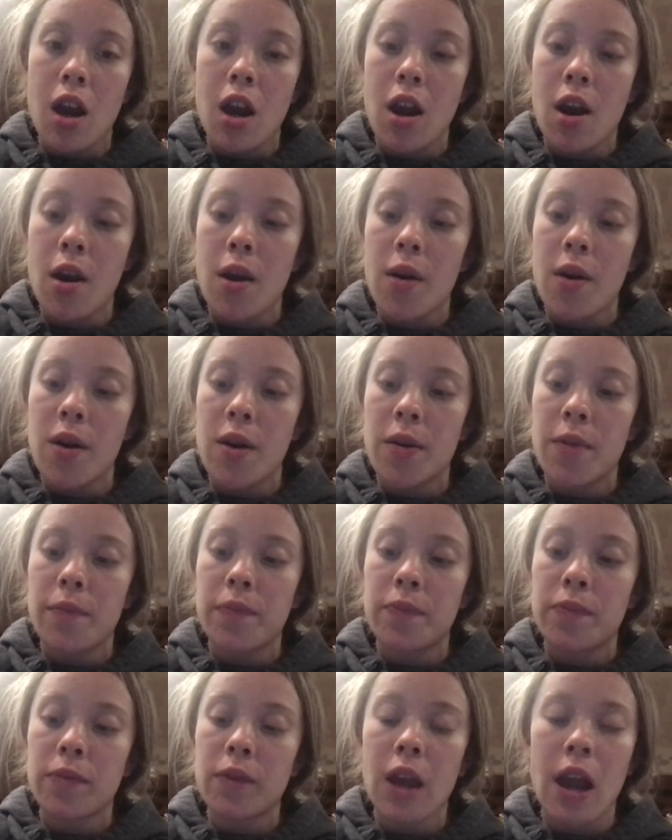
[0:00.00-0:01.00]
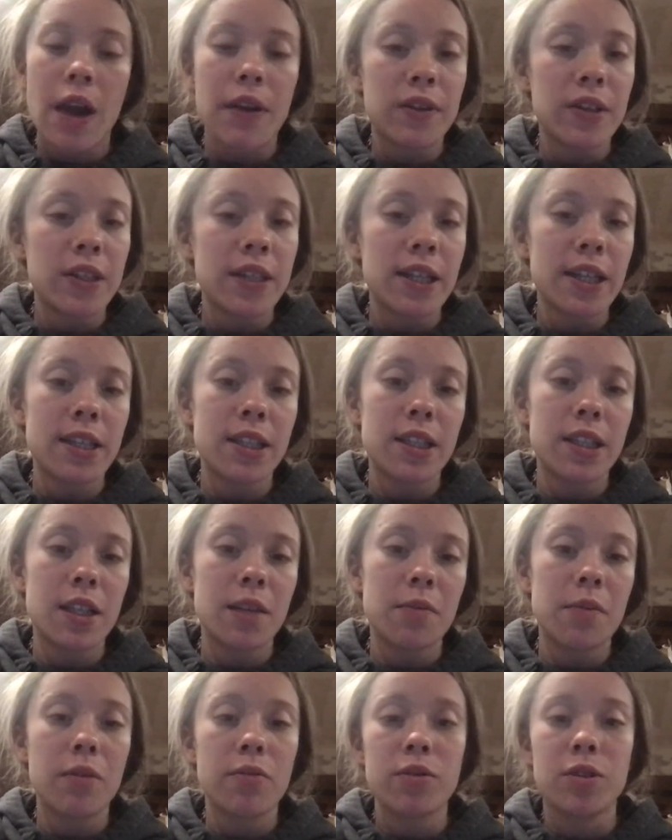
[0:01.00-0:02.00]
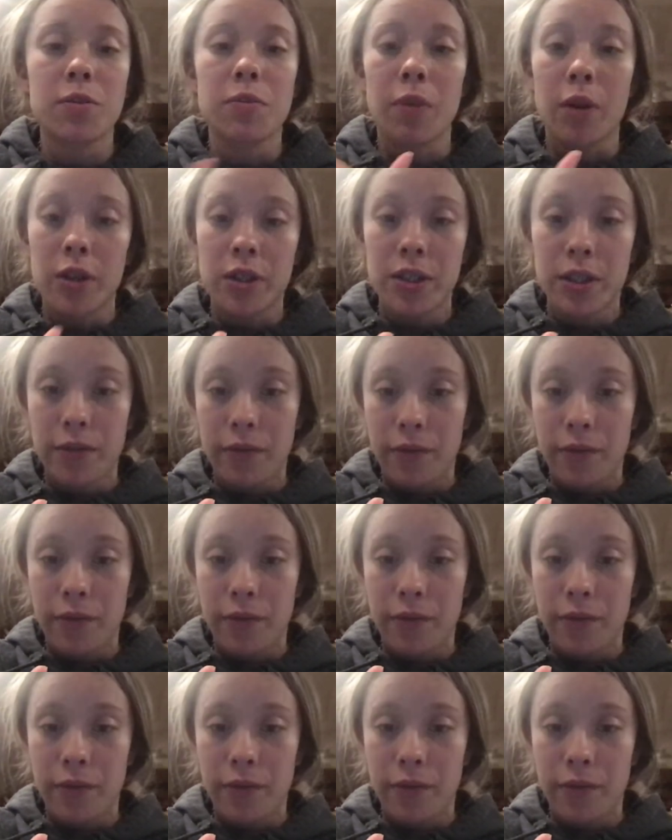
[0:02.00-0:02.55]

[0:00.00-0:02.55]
after I tested him, he was MRSA